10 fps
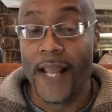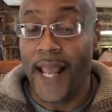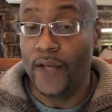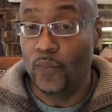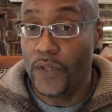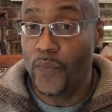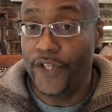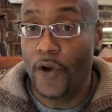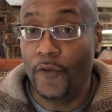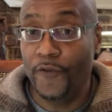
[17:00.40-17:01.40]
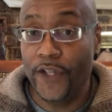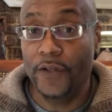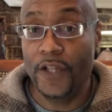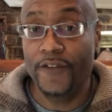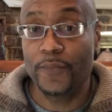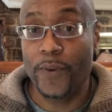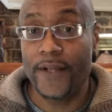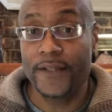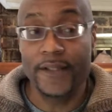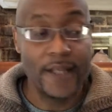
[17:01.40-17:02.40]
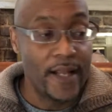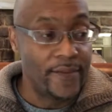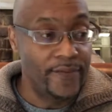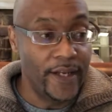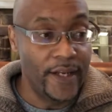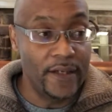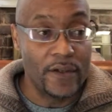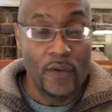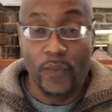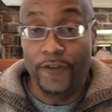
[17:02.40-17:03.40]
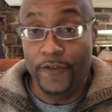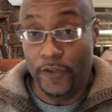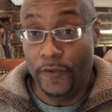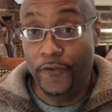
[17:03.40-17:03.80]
And when we don't feel love's presence, then we feel